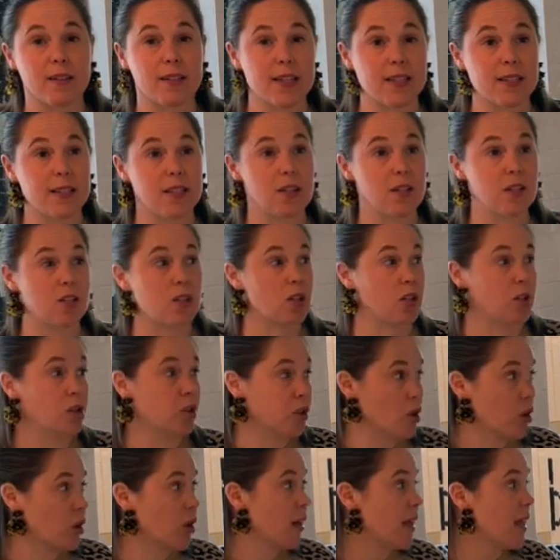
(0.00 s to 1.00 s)
distance
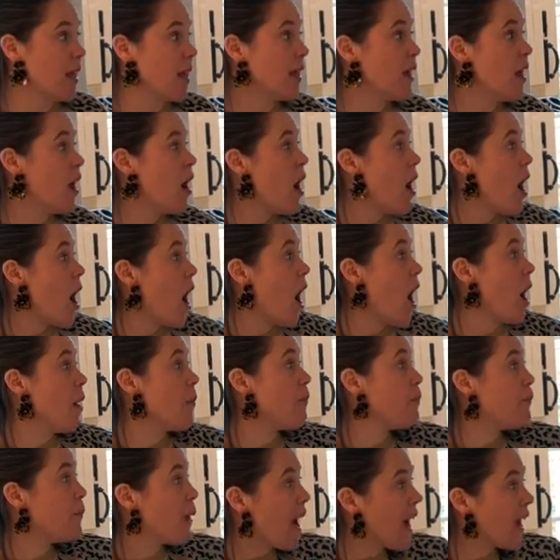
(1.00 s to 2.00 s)
learning
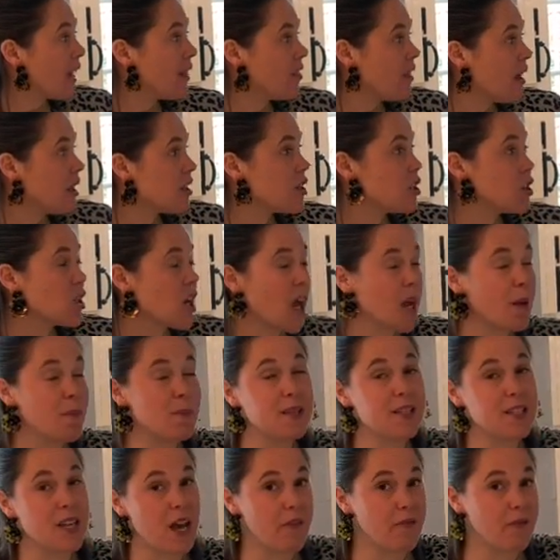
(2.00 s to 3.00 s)
by
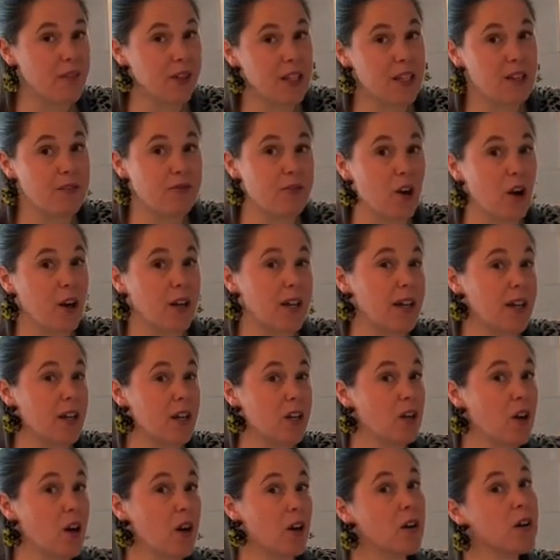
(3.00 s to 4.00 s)
lunchtime, definitely for our
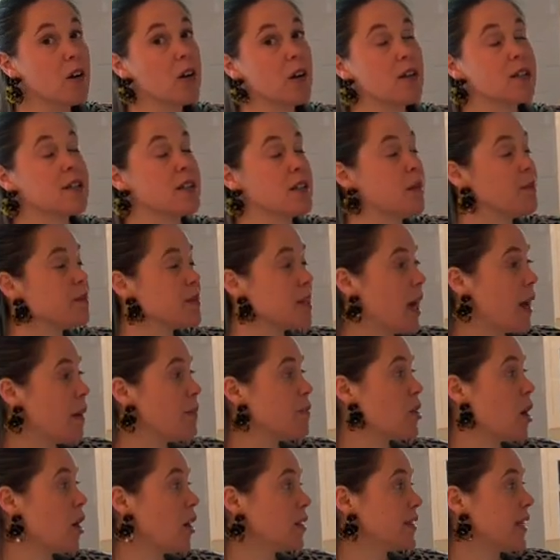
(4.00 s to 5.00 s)
kindergartner.
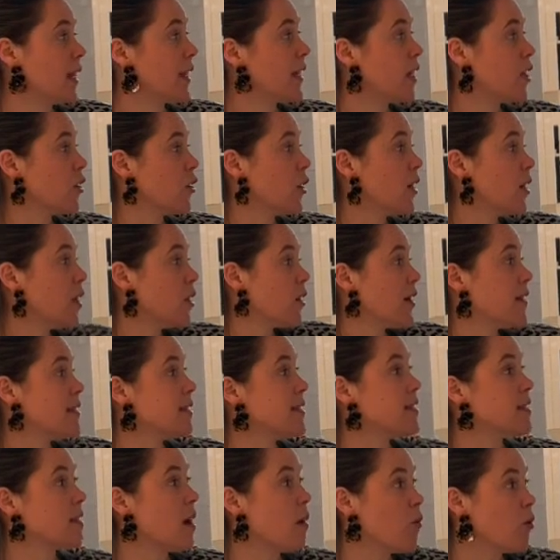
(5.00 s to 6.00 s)
Sometimes our second grader
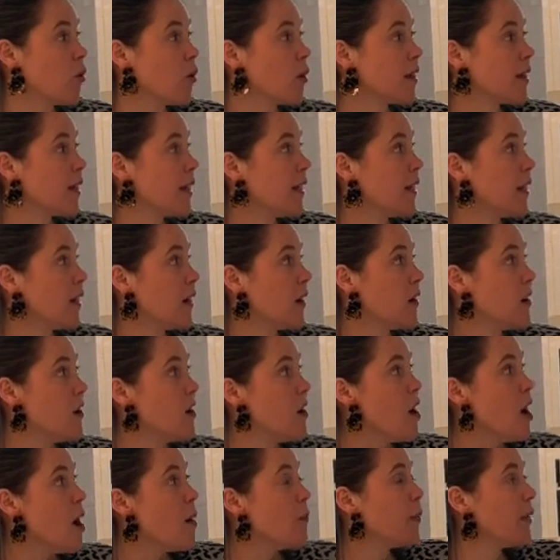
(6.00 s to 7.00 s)
has some work
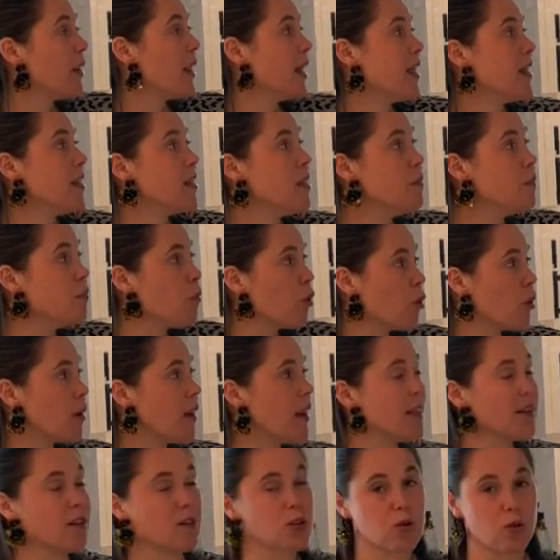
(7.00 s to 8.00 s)
here. But in the
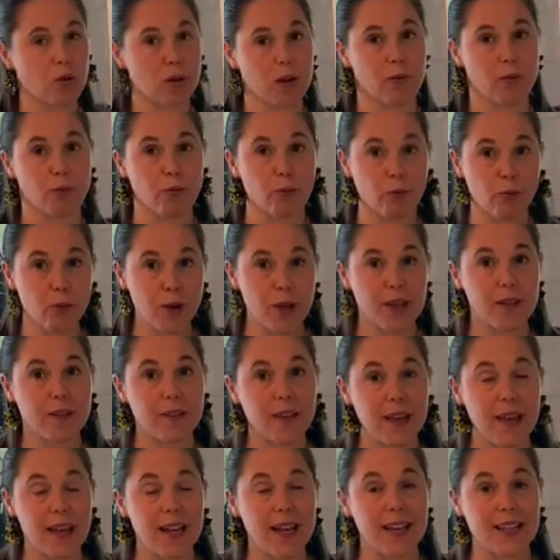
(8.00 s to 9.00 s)
morning, they're sort of
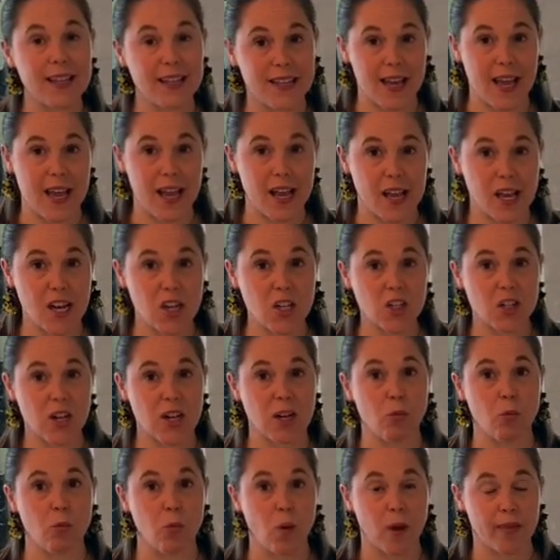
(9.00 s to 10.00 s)
really engaged
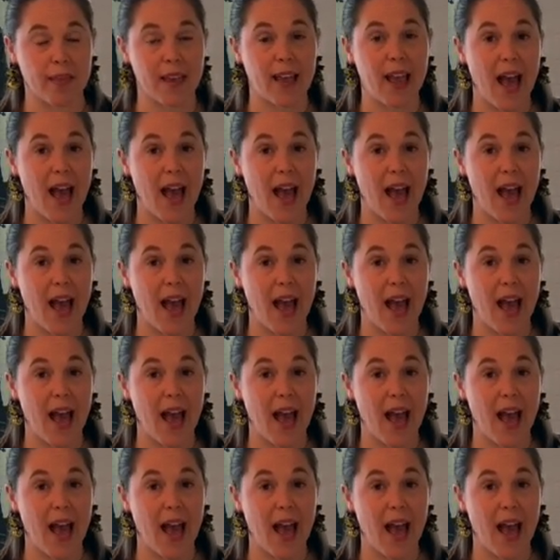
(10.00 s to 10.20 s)
in what they